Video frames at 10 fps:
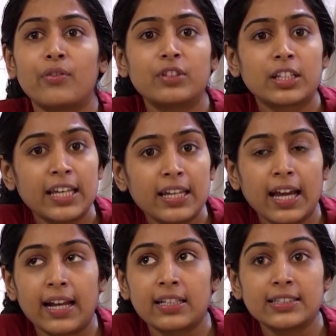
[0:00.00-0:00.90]
of the king
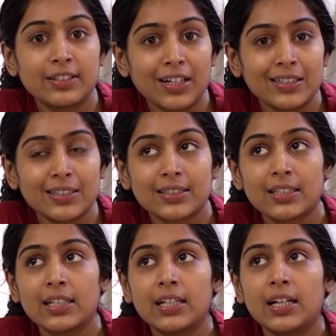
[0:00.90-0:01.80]
and his greatness.
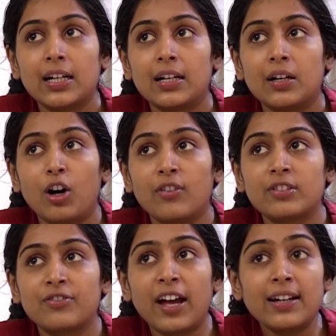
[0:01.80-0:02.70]
Of
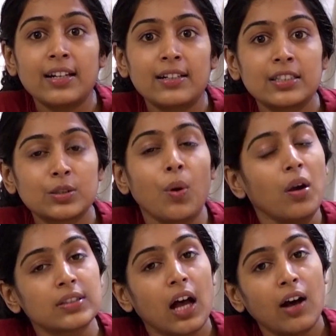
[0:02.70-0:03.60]
the fact that this
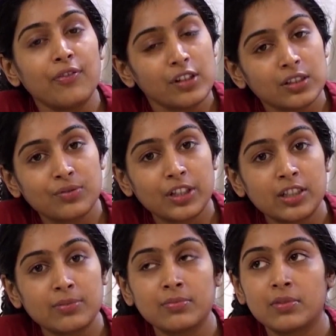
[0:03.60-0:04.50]
was our first
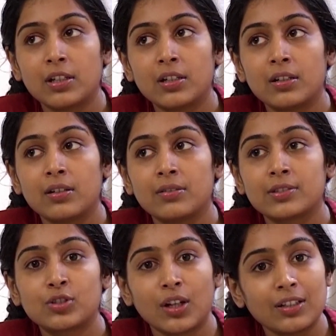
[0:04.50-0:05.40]
freedom
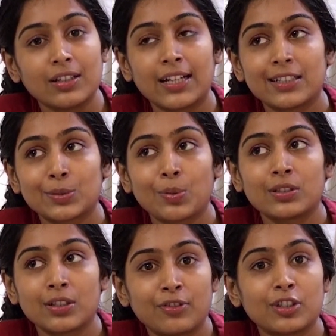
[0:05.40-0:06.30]
struggle and this
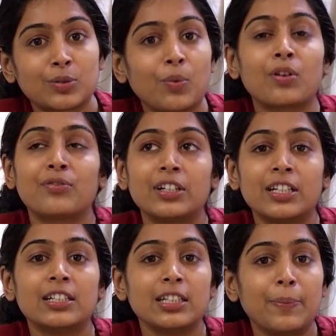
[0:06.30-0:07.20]
was the first war of
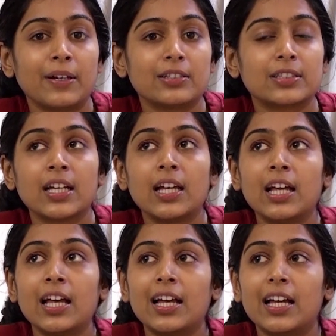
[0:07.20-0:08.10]
Indian independence.
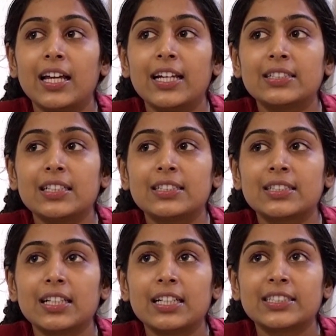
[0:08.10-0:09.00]

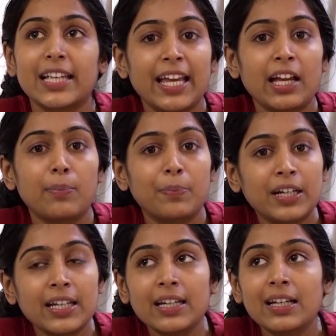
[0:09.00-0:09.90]
It's A, a
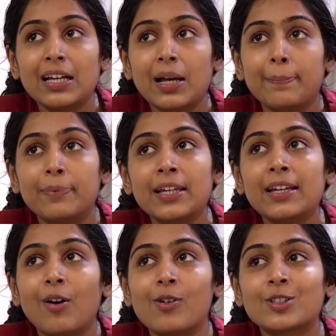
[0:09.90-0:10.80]
pity, B,
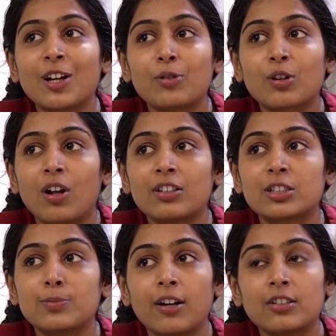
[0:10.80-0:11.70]
also I would call
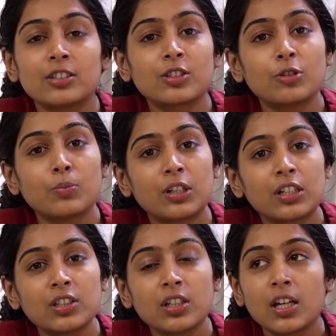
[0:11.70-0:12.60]
the smartness of the
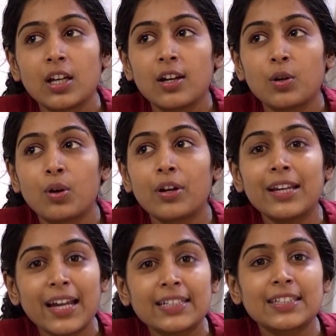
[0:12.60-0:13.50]
British to
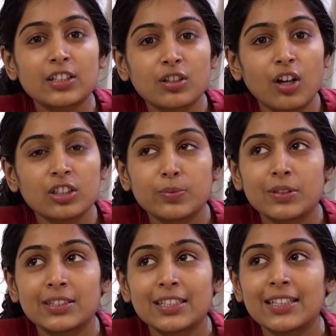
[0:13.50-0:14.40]
create such a
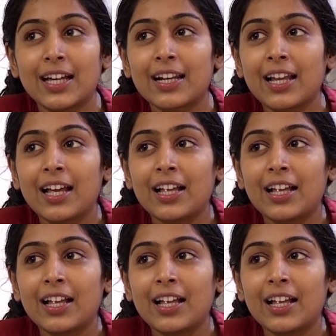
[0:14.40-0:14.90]
conspiracy that